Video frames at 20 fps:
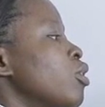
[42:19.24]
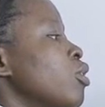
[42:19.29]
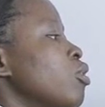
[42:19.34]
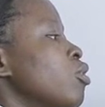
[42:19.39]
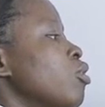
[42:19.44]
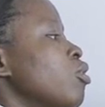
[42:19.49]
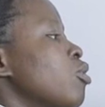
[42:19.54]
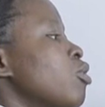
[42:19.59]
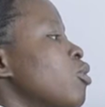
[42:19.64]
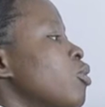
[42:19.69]

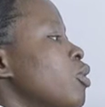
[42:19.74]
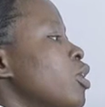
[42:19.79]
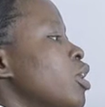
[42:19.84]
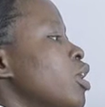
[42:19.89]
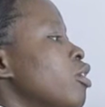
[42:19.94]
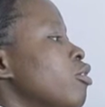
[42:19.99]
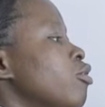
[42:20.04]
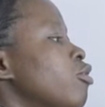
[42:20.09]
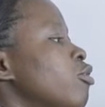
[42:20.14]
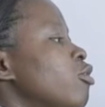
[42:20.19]
So we
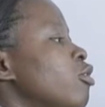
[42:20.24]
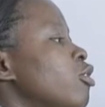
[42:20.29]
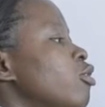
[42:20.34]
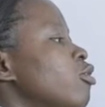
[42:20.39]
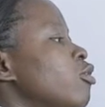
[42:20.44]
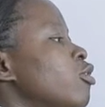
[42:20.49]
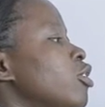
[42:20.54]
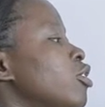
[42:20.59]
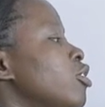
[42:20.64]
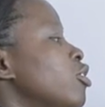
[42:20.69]
have
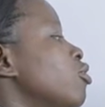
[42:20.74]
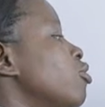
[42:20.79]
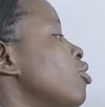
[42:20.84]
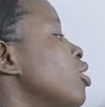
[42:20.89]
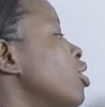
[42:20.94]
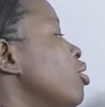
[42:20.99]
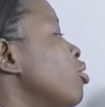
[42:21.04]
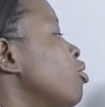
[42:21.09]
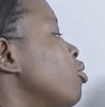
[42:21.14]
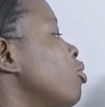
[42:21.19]

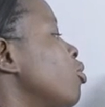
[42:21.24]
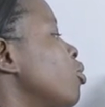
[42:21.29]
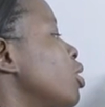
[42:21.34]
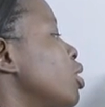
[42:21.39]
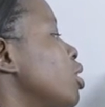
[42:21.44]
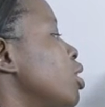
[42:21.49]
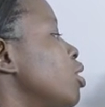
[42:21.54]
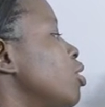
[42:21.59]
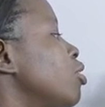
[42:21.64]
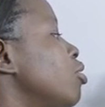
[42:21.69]
4:45. We
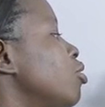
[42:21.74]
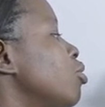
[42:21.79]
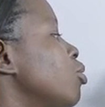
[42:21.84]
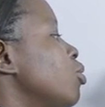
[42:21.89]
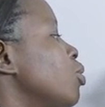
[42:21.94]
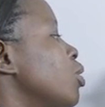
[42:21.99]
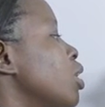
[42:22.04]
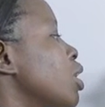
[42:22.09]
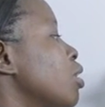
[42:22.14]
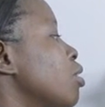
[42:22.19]
need
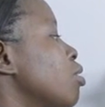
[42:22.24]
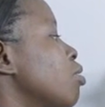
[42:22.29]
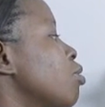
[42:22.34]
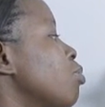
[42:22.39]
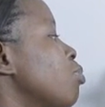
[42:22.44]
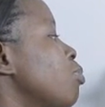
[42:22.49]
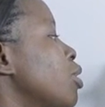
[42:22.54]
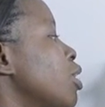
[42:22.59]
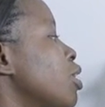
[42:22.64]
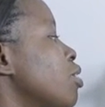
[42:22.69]
to
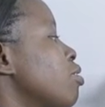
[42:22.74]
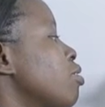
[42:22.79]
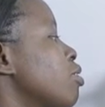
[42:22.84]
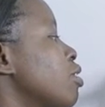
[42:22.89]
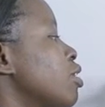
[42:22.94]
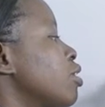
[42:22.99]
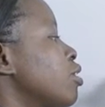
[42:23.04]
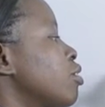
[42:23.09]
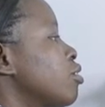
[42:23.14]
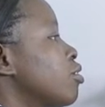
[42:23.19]
express
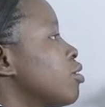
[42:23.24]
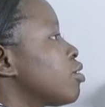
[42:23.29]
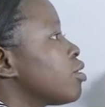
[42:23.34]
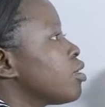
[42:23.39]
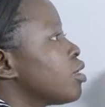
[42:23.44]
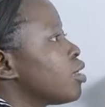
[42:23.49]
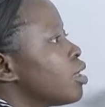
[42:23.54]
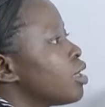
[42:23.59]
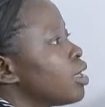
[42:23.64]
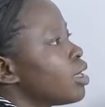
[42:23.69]
it
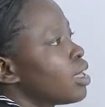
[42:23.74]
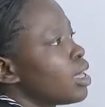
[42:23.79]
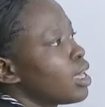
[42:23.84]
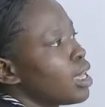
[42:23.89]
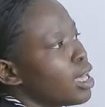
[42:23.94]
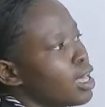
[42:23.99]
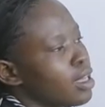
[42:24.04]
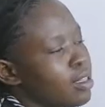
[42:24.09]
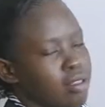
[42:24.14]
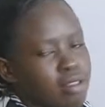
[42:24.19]

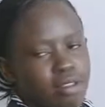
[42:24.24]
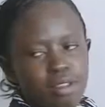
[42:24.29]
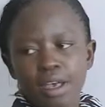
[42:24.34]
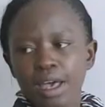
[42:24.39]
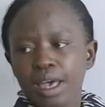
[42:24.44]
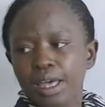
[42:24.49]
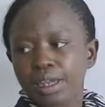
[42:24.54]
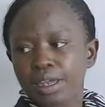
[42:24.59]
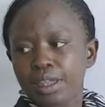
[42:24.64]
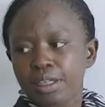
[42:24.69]
as
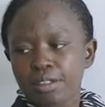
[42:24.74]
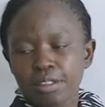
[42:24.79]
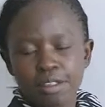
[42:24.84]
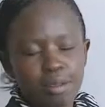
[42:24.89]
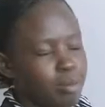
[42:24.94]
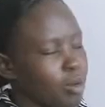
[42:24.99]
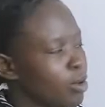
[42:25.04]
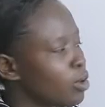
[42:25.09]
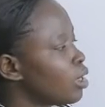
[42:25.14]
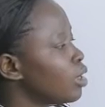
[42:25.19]
a
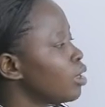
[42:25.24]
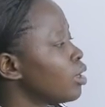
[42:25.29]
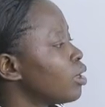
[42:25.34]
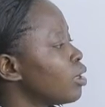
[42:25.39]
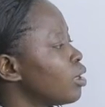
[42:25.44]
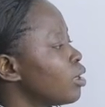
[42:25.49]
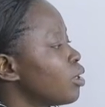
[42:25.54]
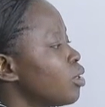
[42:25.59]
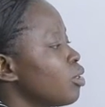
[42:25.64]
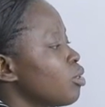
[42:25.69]
decimal.
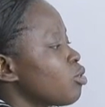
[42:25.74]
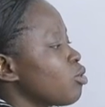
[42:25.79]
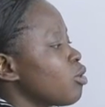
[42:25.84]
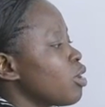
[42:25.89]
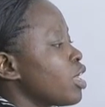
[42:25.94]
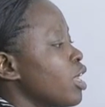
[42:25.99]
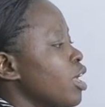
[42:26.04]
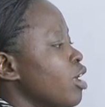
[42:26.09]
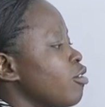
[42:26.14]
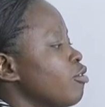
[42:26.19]
So
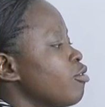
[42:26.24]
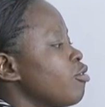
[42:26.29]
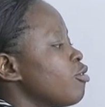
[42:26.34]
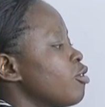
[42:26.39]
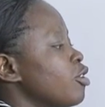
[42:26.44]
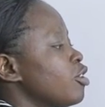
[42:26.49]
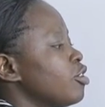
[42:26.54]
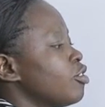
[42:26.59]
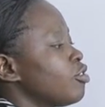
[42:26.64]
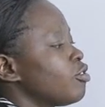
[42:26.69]
I have
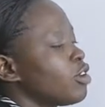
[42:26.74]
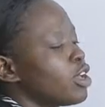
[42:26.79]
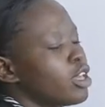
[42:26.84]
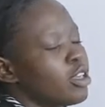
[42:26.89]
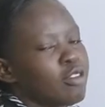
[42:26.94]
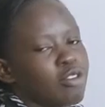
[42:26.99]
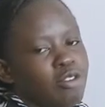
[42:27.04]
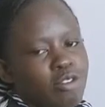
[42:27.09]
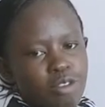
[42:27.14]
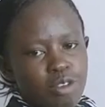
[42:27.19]

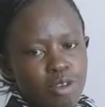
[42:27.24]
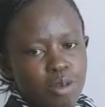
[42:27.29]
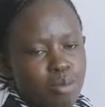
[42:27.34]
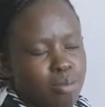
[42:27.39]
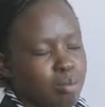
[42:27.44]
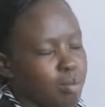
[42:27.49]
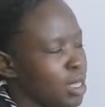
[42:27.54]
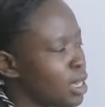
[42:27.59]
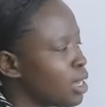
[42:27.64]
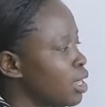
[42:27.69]
45
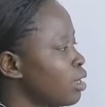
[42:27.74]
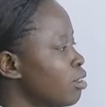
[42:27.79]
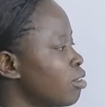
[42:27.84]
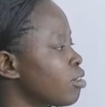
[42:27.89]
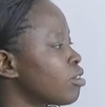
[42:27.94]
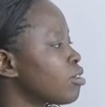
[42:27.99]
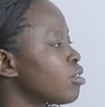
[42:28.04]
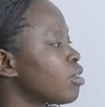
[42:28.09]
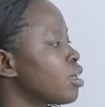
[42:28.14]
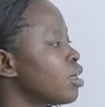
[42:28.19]

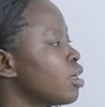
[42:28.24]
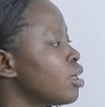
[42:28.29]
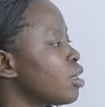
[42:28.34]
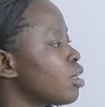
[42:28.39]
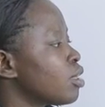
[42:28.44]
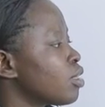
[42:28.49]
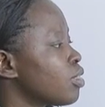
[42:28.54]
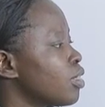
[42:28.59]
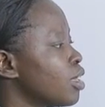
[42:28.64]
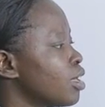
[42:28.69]
minutes.
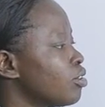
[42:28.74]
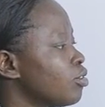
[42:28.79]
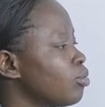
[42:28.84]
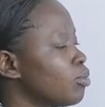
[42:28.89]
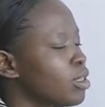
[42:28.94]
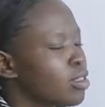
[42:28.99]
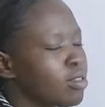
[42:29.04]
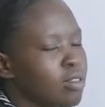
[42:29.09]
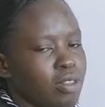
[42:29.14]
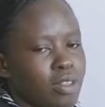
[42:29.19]
That
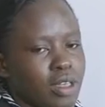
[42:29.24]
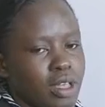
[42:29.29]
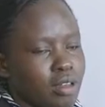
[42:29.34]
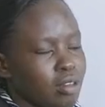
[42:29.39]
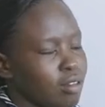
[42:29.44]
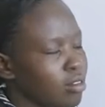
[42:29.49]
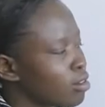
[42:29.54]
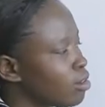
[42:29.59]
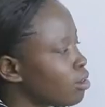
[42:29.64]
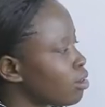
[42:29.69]
means
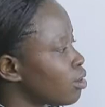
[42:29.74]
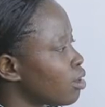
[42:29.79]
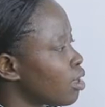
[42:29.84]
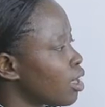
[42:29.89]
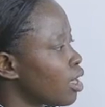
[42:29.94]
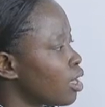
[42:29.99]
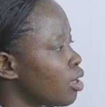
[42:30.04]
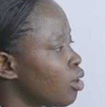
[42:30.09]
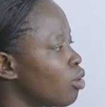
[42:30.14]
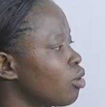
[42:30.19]
that
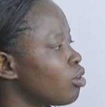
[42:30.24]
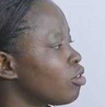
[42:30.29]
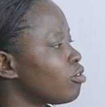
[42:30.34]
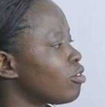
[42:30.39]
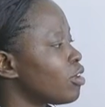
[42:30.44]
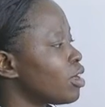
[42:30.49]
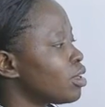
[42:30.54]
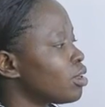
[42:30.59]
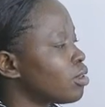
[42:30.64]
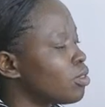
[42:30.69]
I
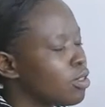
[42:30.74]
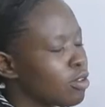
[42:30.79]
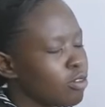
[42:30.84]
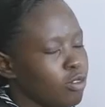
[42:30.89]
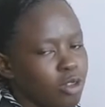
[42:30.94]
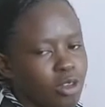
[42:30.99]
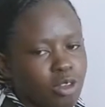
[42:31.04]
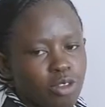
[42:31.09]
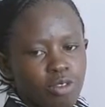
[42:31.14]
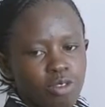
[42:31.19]
convert the
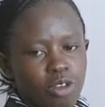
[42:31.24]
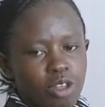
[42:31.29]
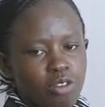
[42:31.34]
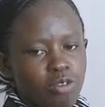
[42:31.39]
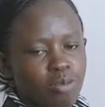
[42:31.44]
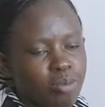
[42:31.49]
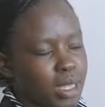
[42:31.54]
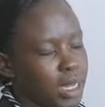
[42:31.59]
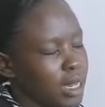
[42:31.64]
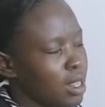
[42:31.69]

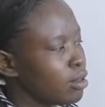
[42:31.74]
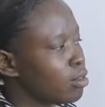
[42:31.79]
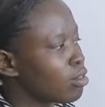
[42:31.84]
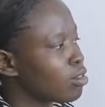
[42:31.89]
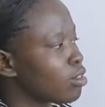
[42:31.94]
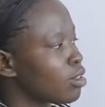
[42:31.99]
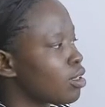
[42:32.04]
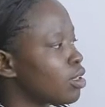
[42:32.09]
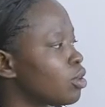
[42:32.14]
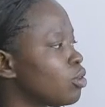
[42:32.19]
45
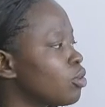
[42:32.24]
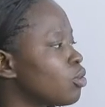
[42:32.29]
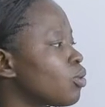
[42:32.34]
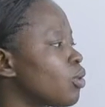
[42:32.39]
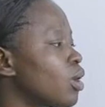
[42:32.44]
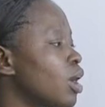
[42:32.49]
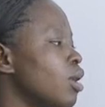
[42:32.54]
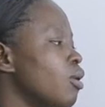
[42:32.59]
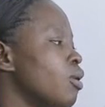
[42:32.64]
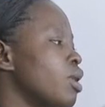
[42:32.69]
minutes
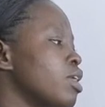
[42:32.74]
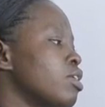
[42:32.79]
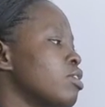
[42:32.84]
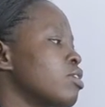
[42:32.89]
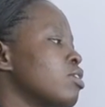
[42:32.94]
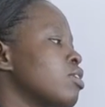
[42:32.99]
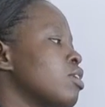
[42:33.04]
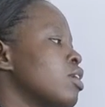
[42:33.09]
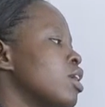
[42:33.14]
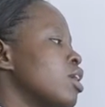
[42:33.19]
into
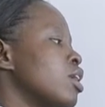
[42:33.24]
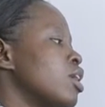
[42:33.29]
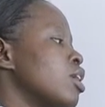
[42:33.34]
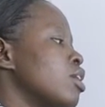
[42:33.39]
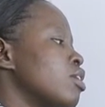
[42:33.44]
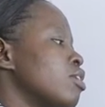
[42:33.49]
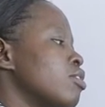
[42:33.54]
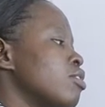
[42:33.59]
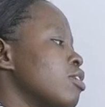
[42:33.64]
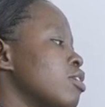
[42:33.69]
hours.
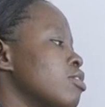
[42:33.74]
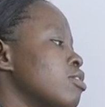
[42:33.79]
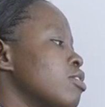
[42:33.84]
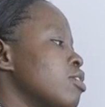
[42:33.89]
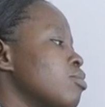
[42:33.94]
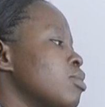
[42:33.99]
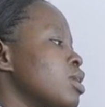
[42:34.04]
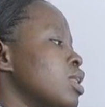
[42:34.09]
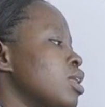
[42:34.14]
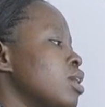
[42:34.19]

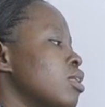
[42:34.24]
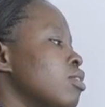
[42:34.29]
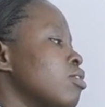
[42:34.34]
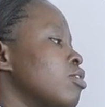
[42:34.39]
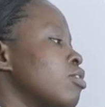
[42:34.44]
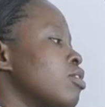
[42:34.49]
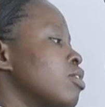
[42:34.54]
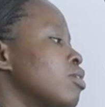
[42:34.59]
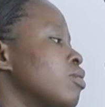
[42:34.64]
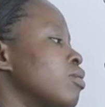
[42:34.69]
60
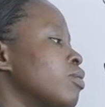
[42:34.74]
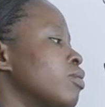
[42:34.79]
minutes